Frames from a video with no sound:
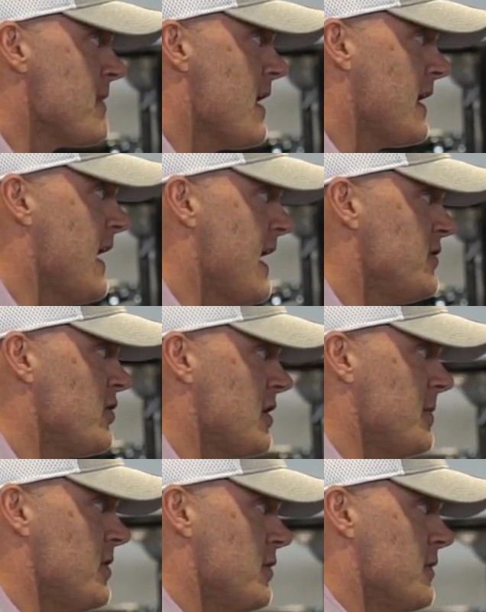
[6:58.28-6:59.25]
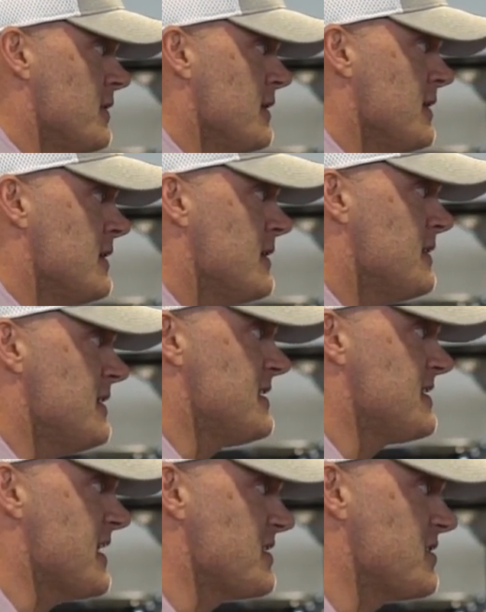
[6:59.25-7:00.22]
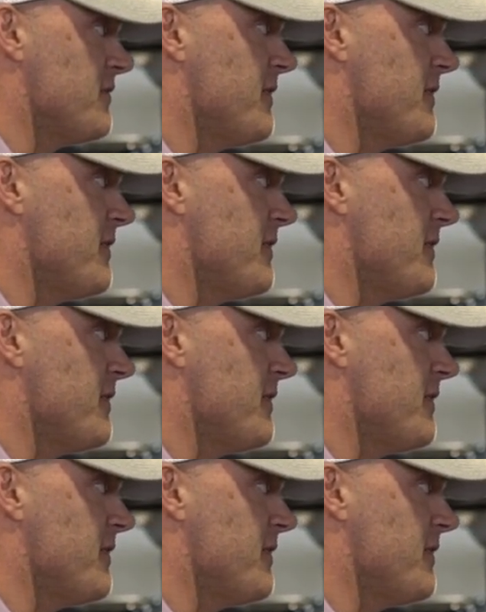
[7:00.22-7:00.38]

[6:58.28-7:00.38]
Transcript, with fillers: Again, you're gonna be doing these sets to